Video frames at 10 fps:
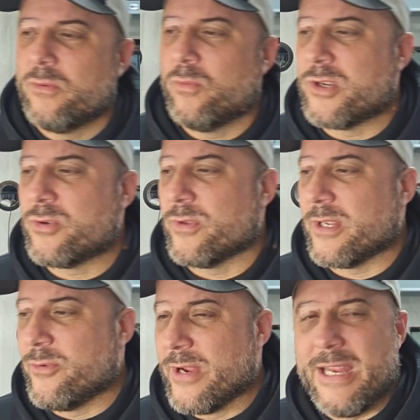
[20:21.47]
which were the
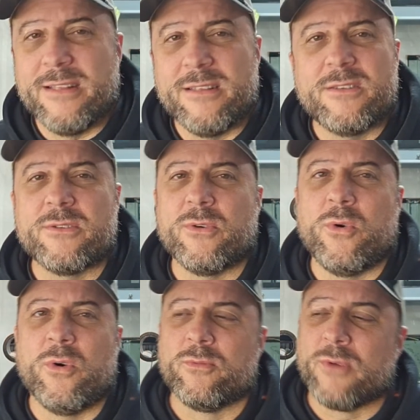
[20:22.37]
greens,
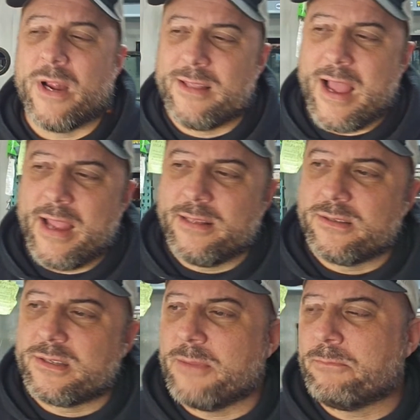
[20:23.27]
or red
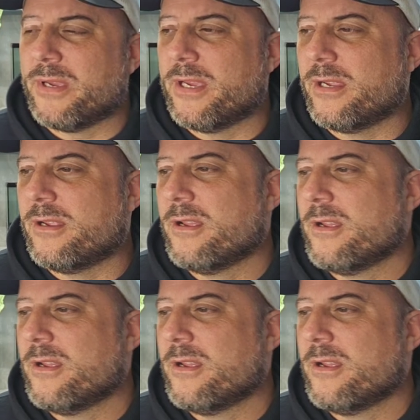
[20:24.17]
lines get big,